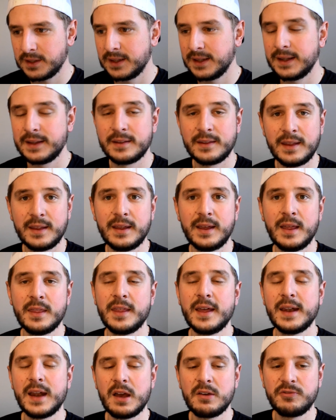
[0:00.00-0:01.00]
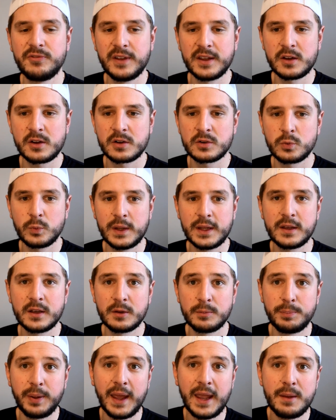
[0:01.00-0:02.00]
and then I figured we
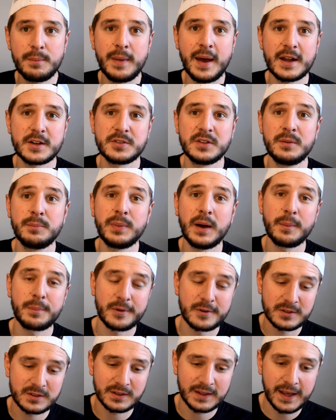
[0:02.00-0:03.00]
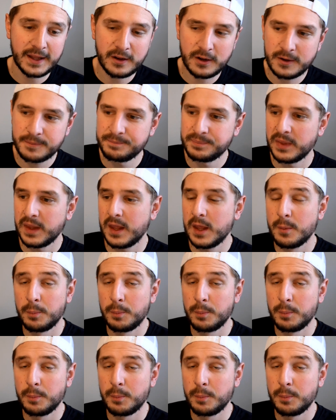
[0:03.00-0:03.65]
could paint match the bumpers later,